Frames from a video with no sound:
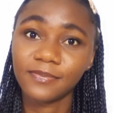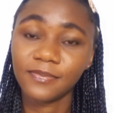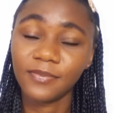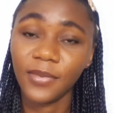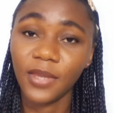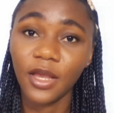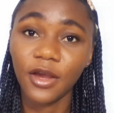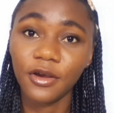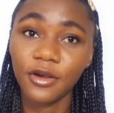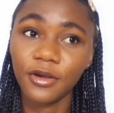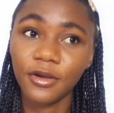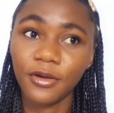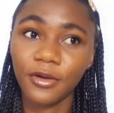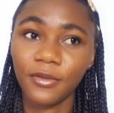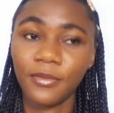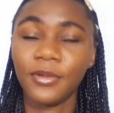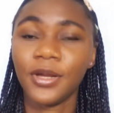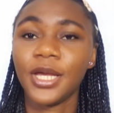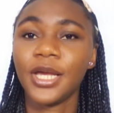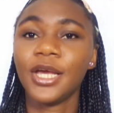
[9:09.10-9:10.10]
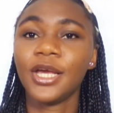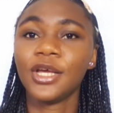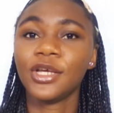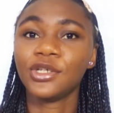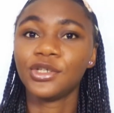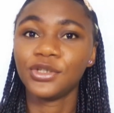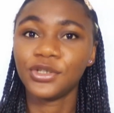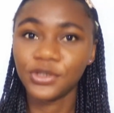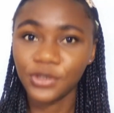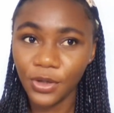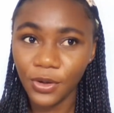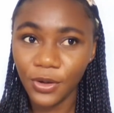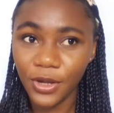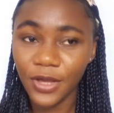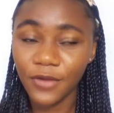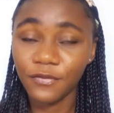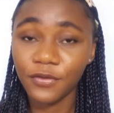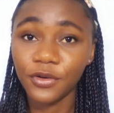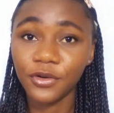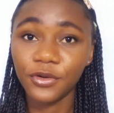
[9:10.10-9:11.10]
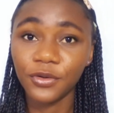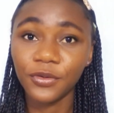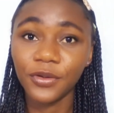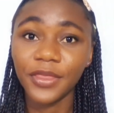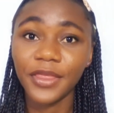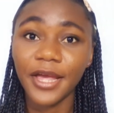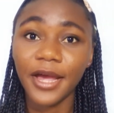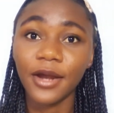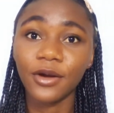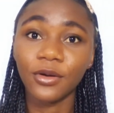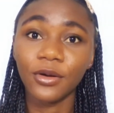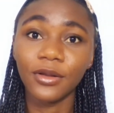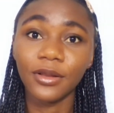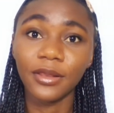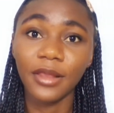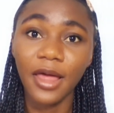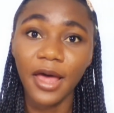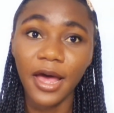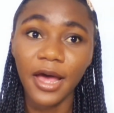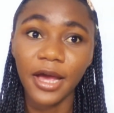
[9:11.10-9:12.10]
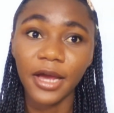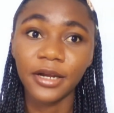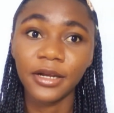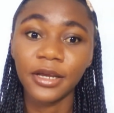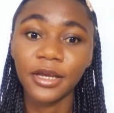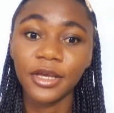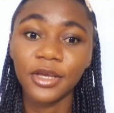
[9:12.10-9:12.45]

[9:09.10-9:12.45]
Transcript: There you go. So if you're doing that online,